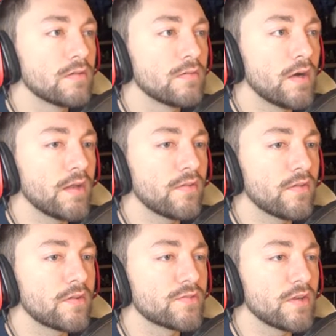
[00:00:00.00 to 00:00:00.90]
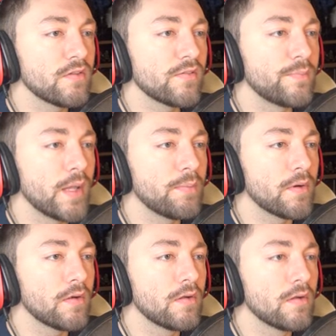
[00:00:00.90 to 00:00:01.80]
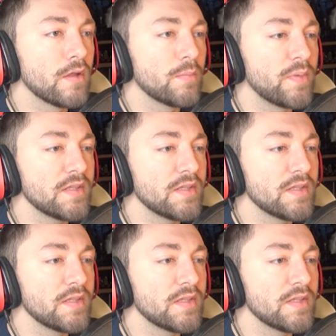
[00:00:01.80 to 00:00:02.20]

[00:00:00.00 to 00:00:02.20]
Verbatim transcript: Why is there a trail of paper and